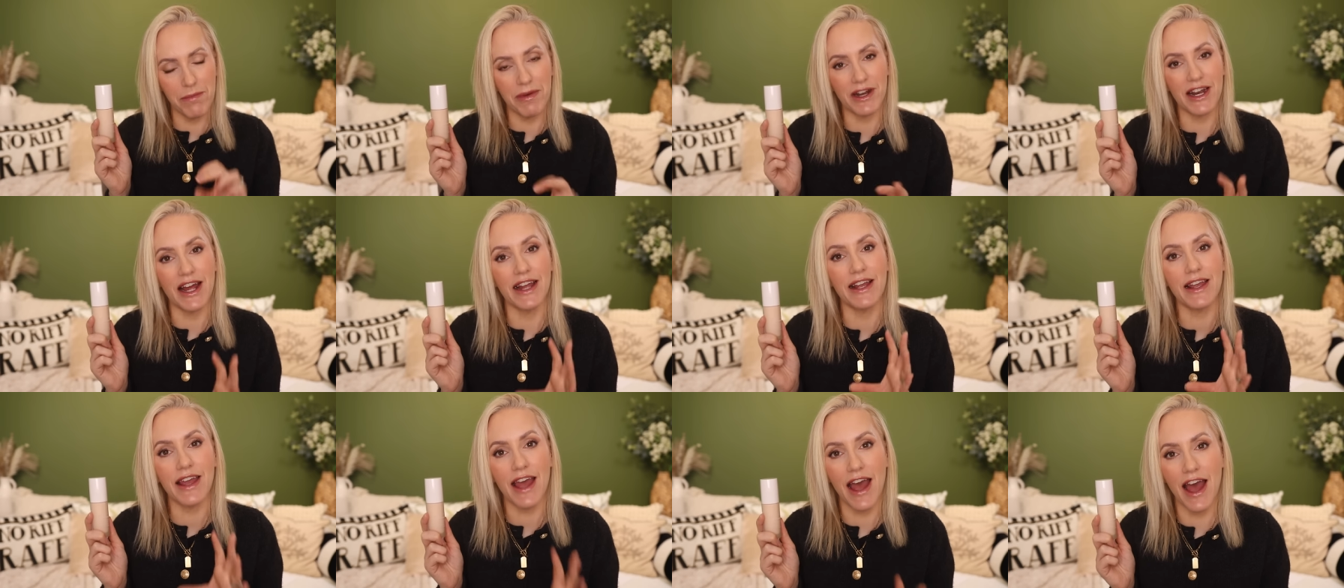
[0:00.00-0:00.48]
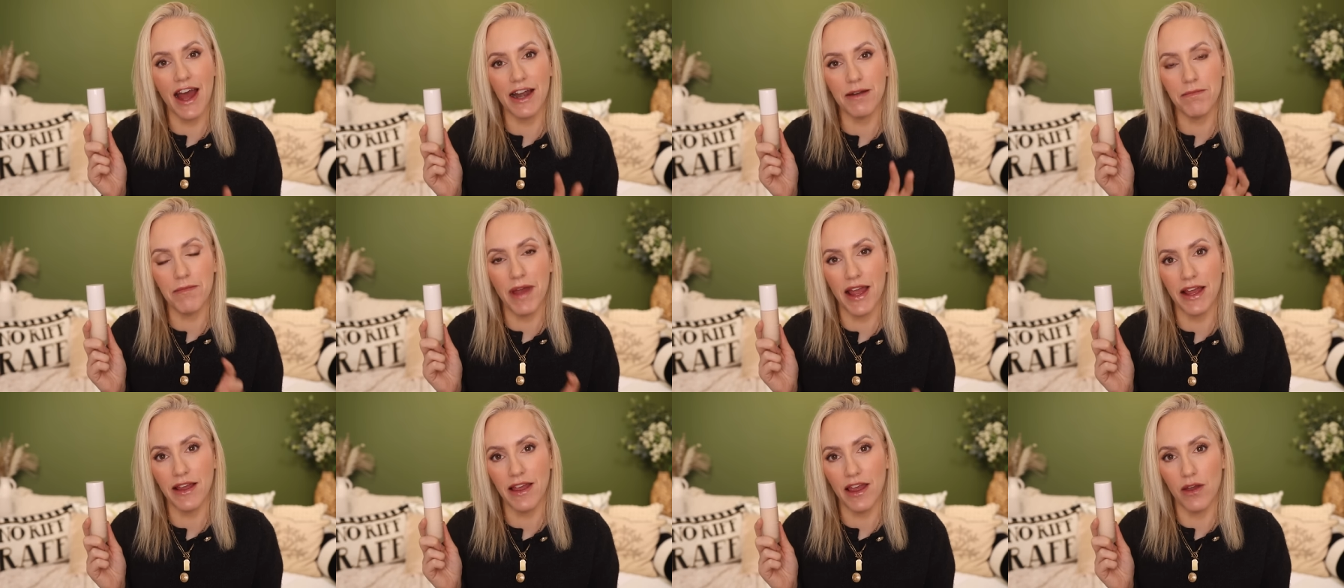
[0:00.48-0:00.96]
but I can
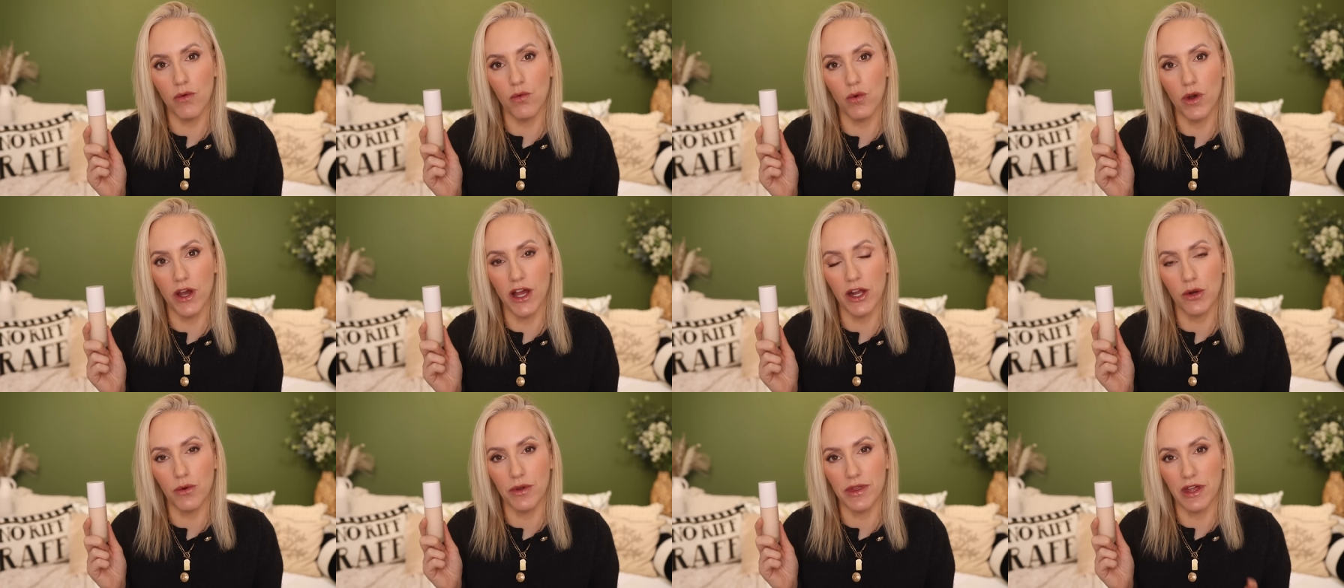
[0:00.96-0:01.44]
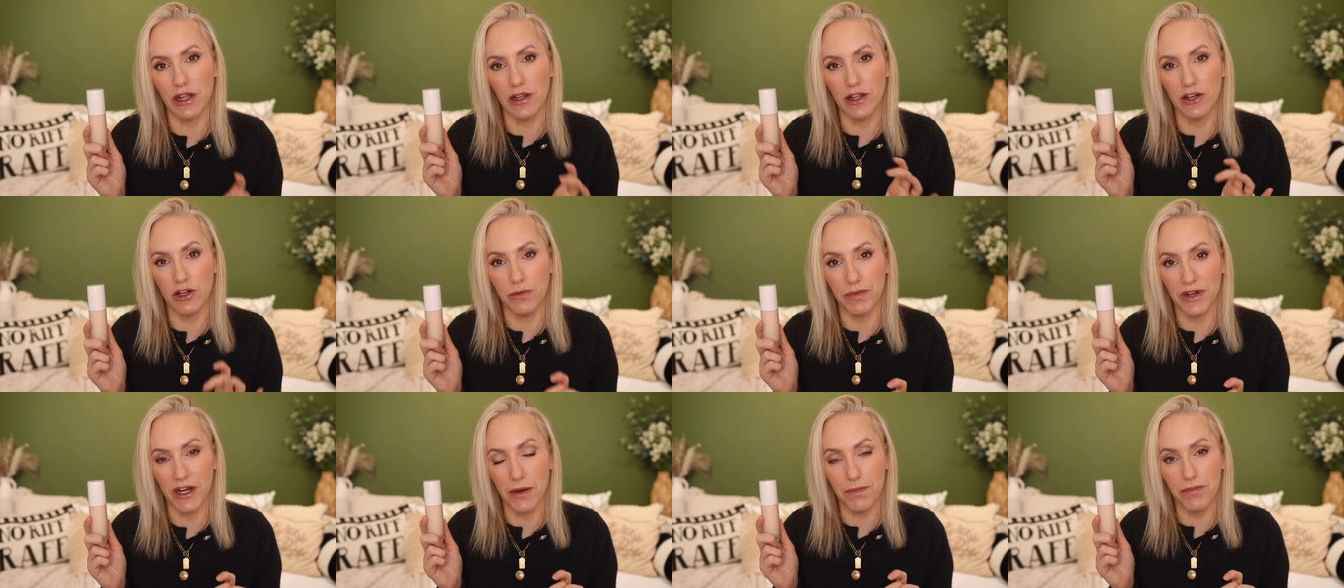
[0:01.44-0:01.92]
make it work with a
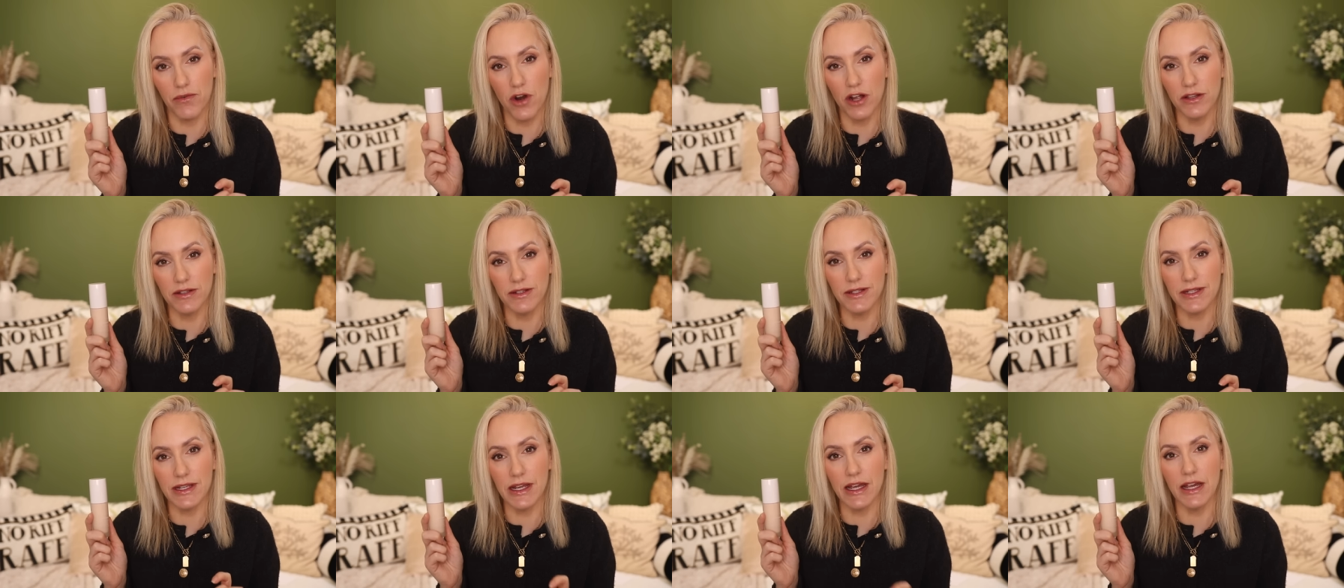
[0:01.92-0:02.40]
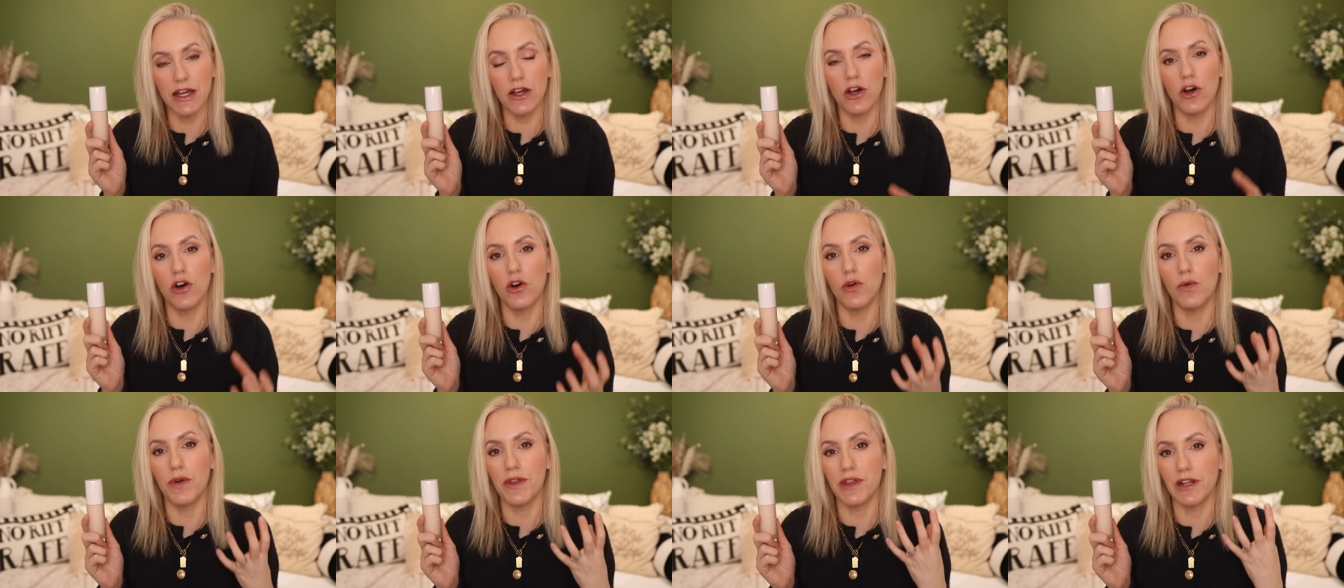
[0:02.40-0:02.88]
little bit of bronzer
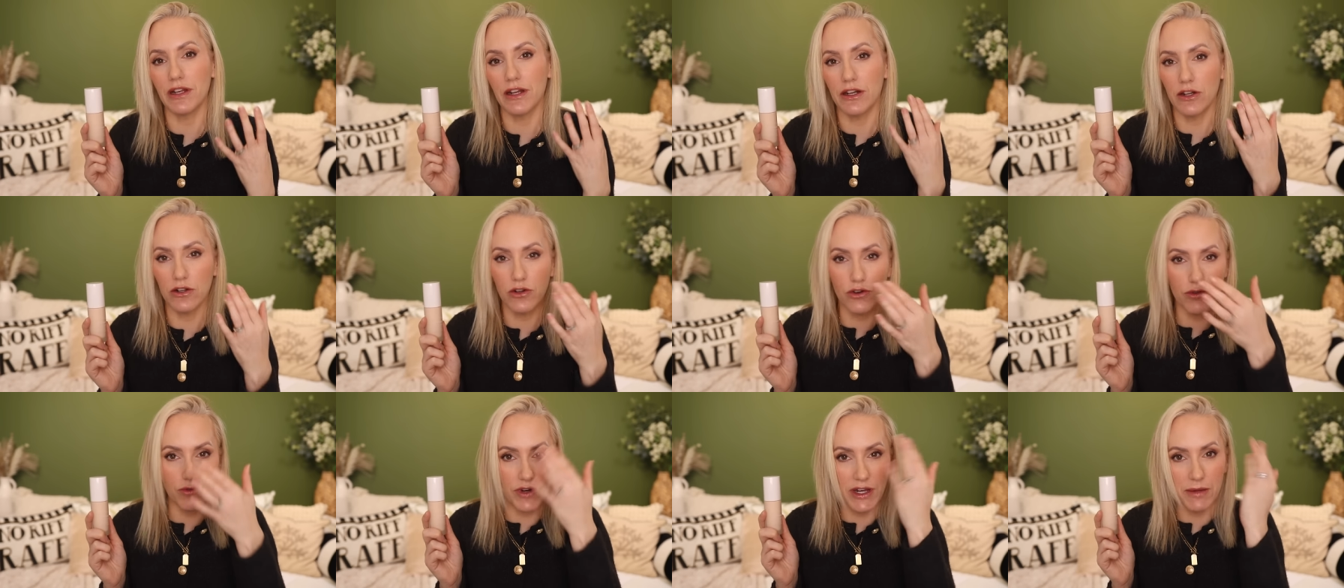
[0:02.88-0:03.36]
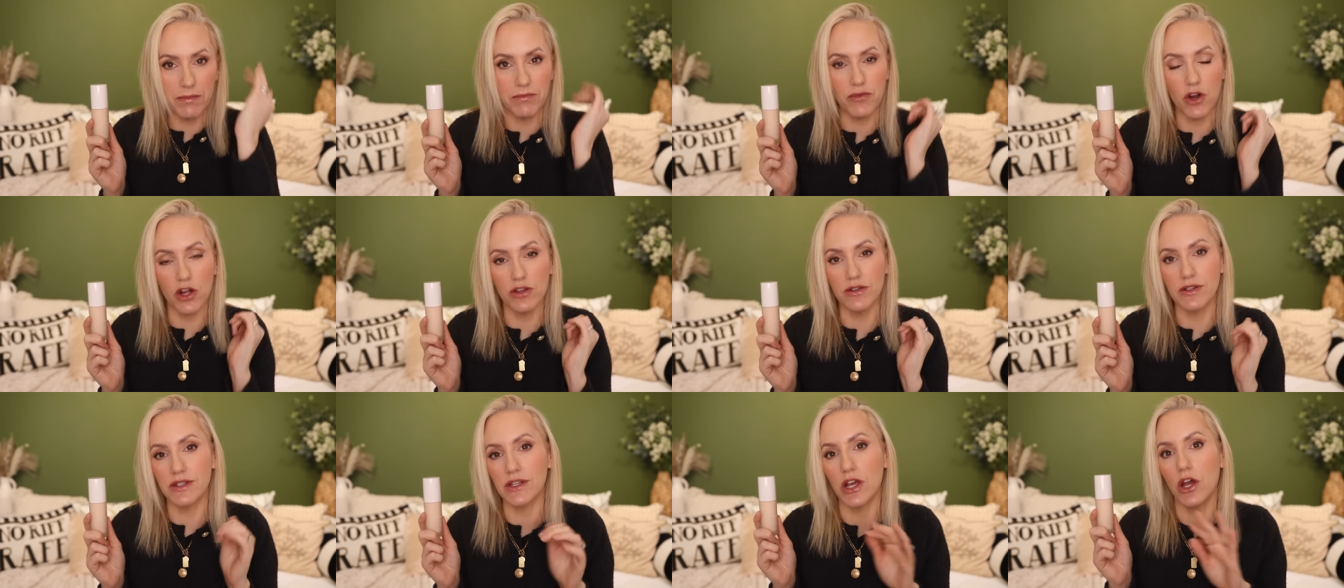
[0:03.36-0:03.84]
or with a little cream
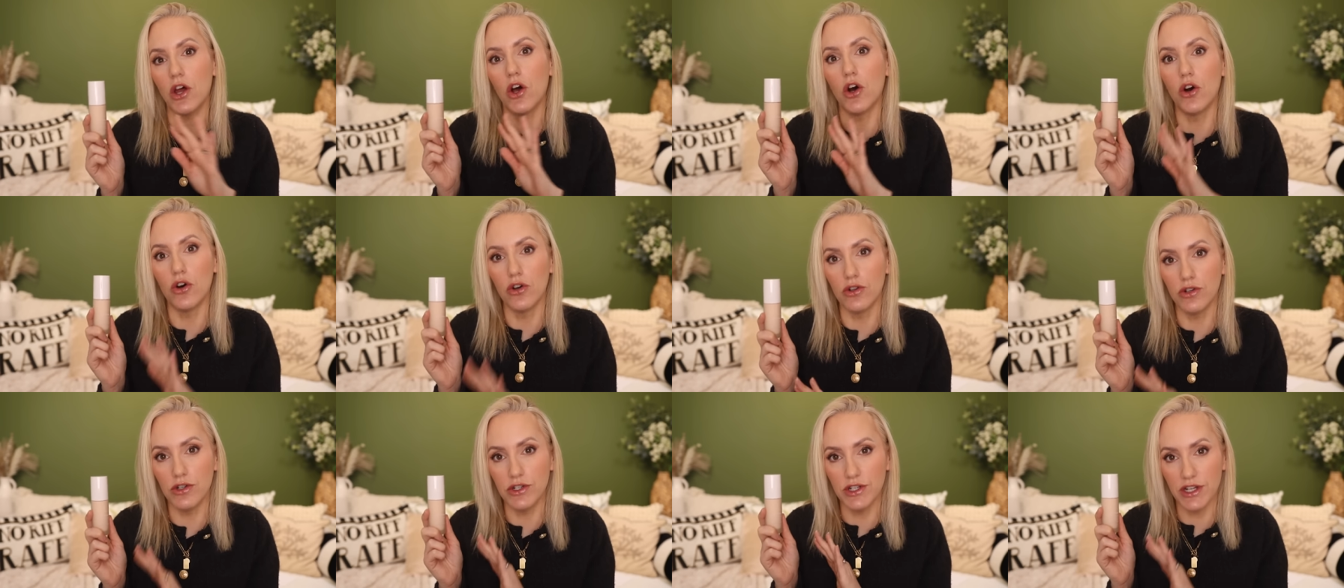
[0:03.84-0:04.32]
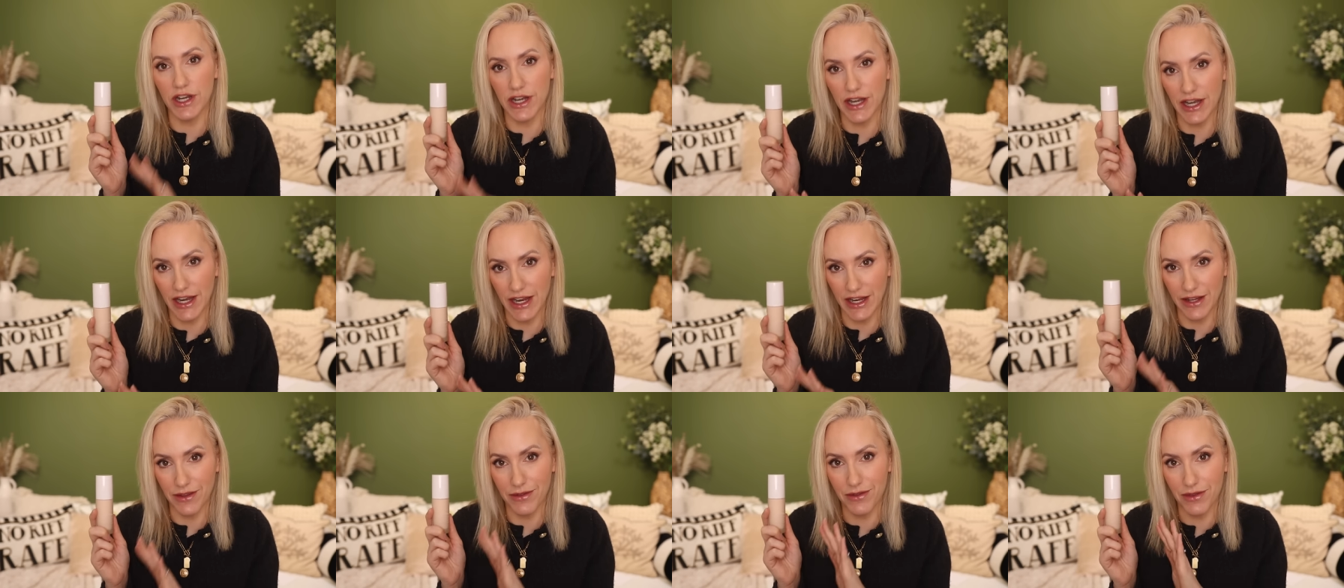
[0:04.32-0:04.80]
bronzer
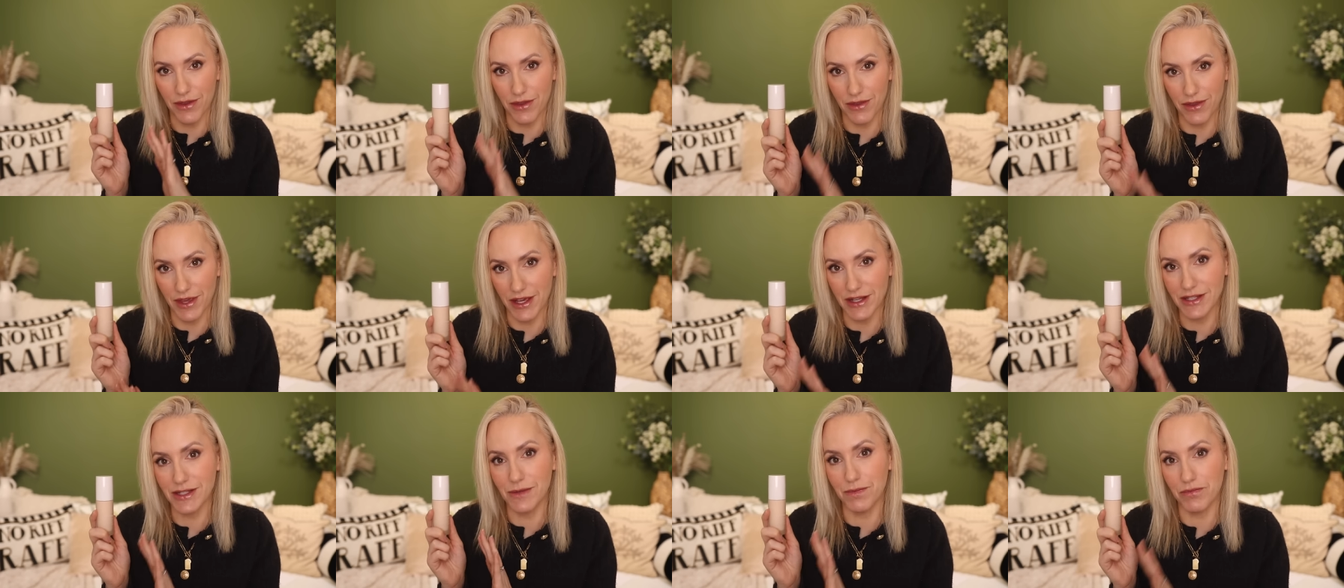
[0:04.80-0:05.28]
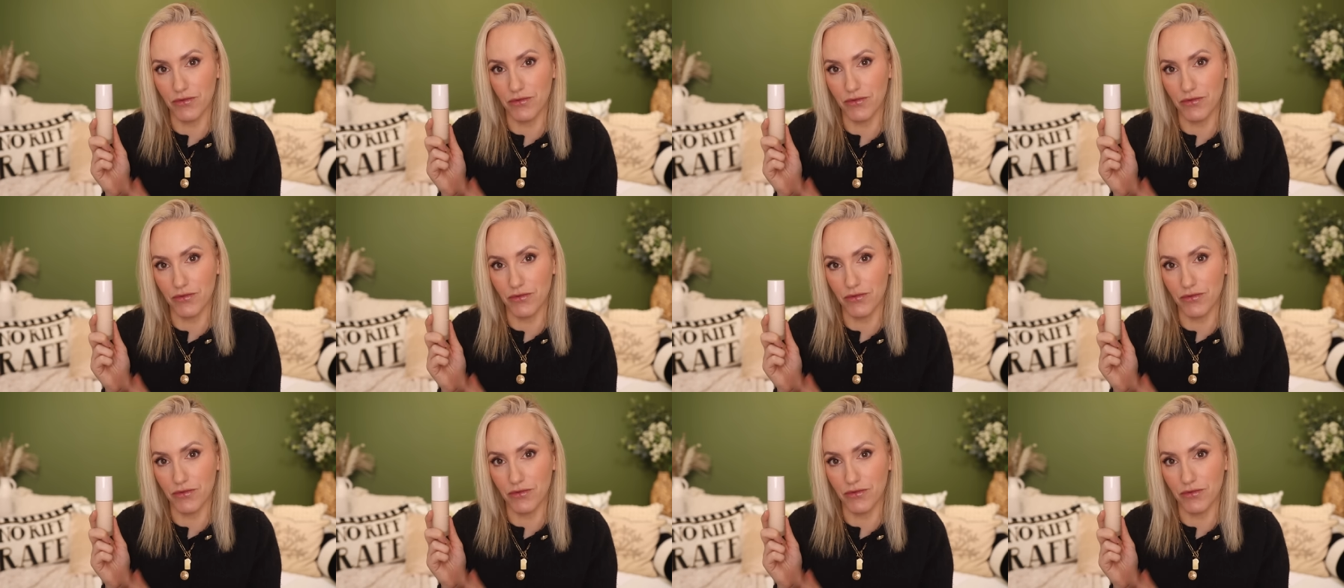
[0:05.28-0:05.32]
underneath this